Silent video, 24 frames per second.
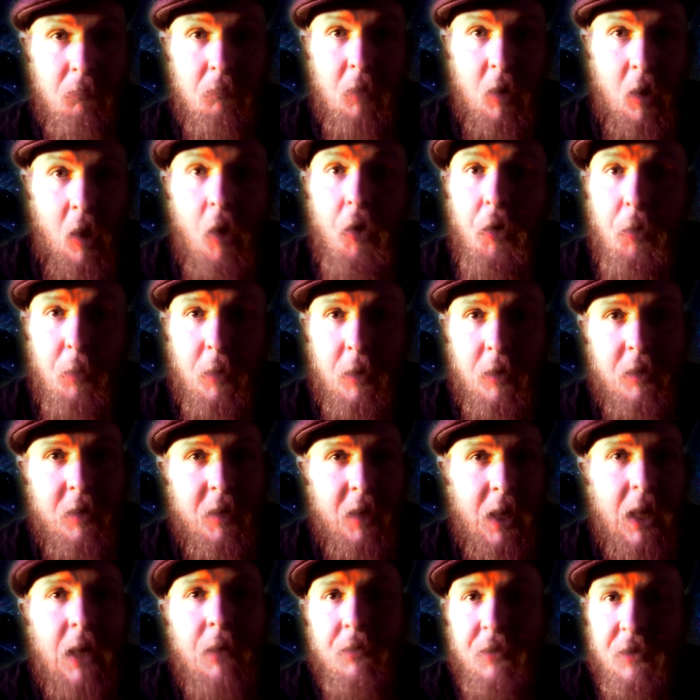ultimately to
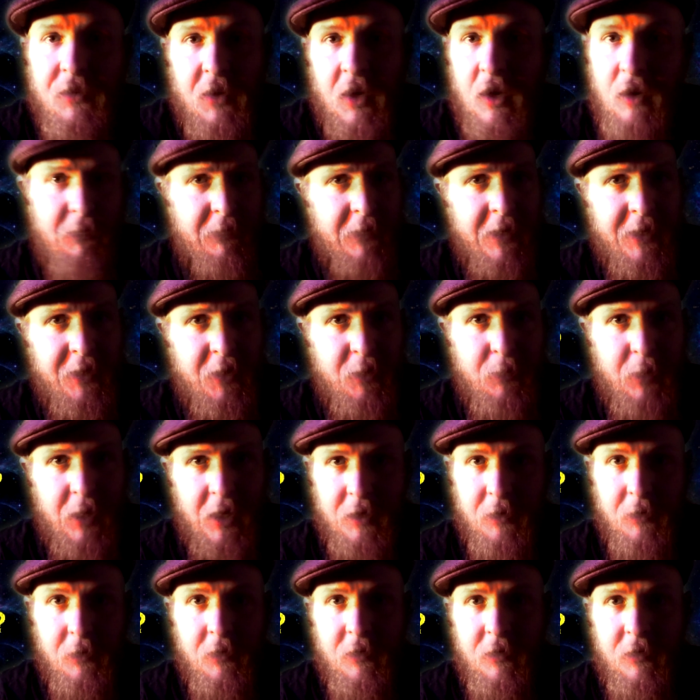have starfighter
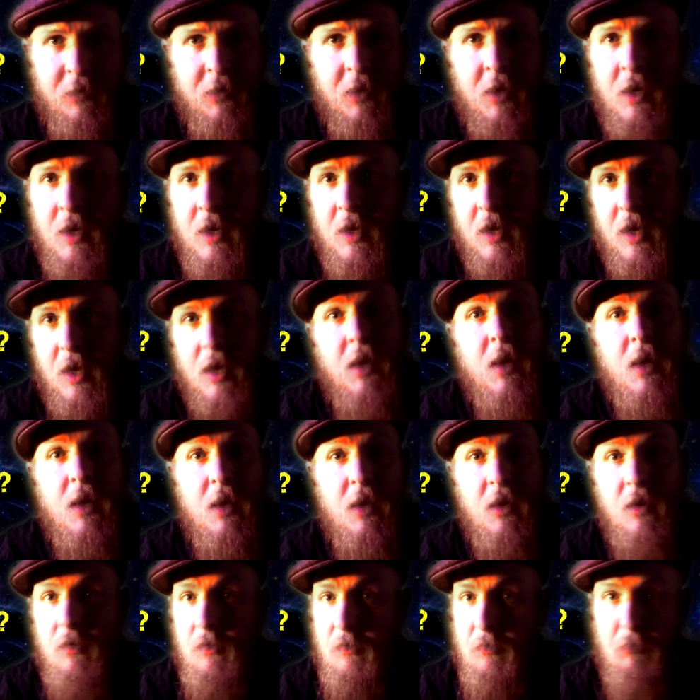battles
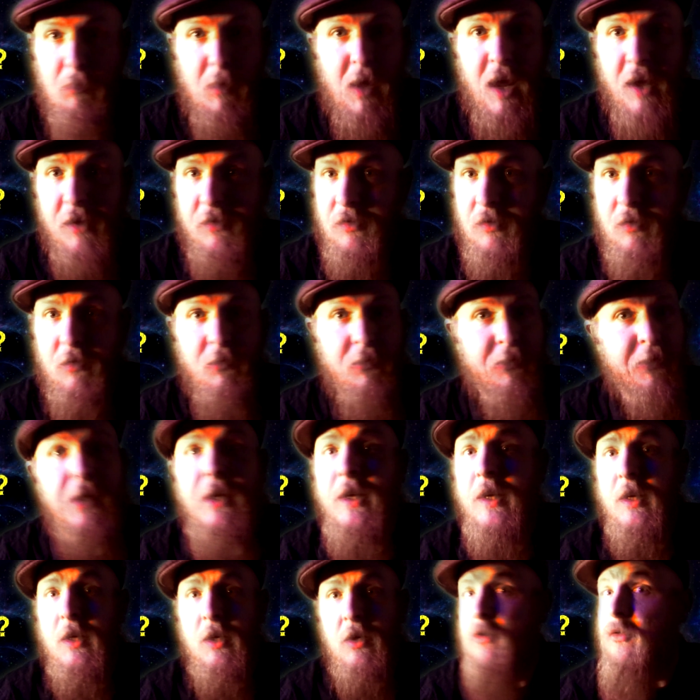and massive
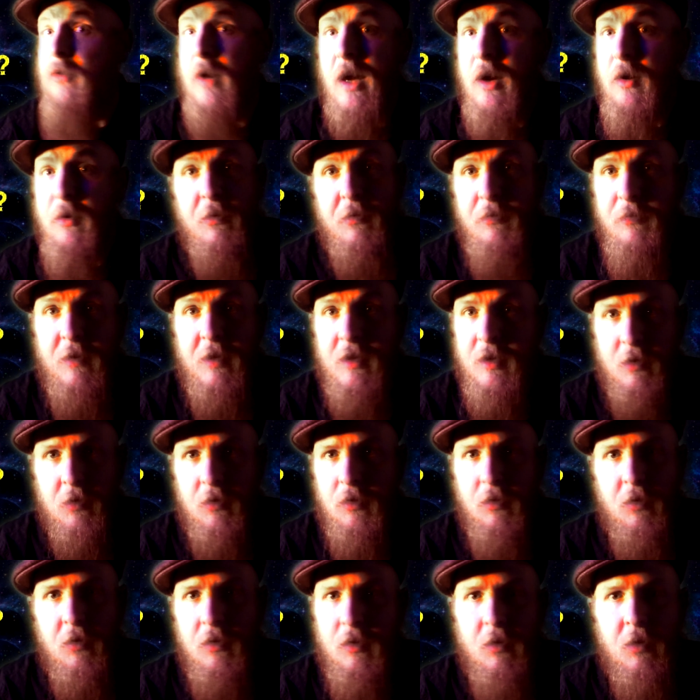ground
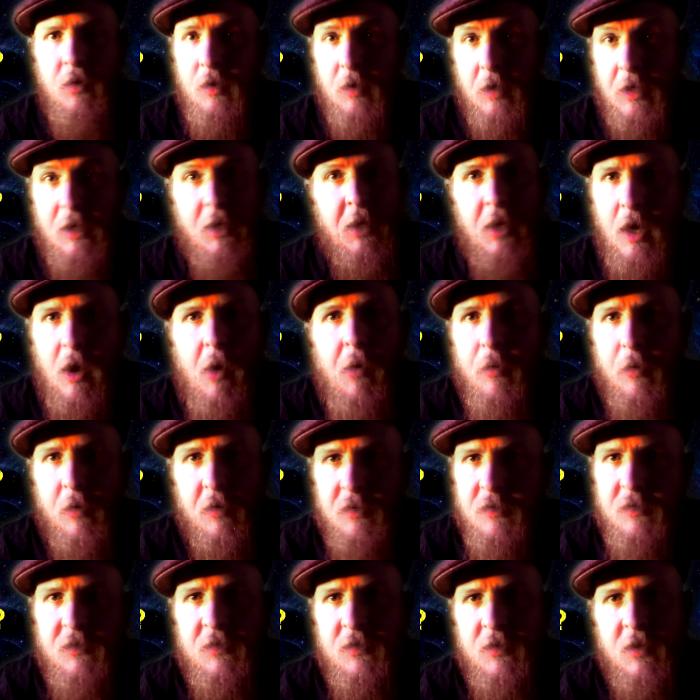vehicle
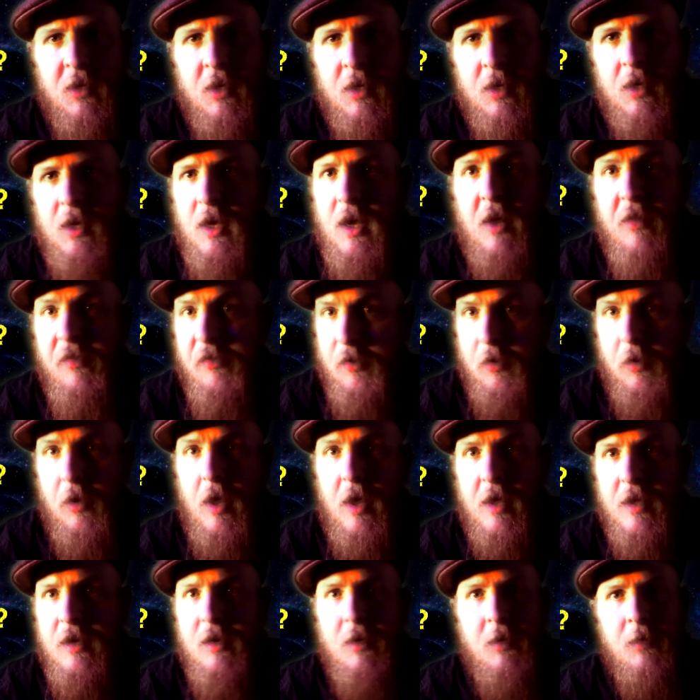encounters and the
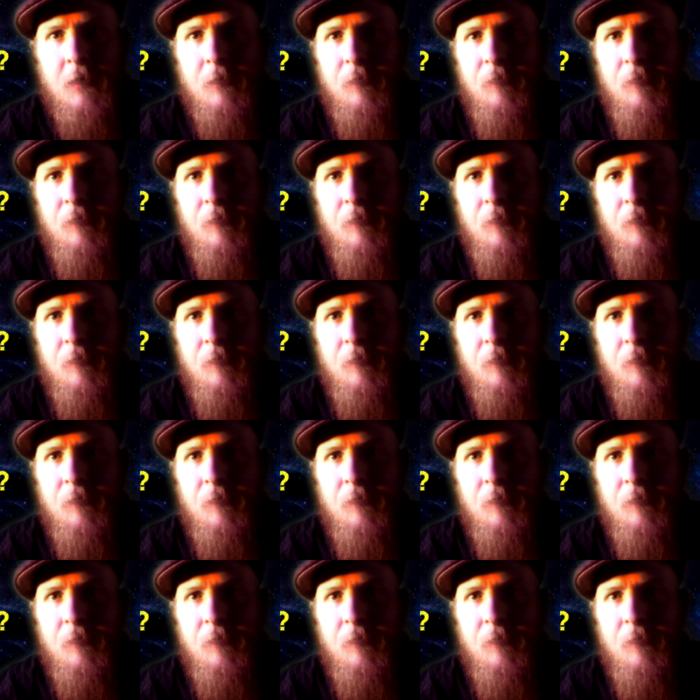like,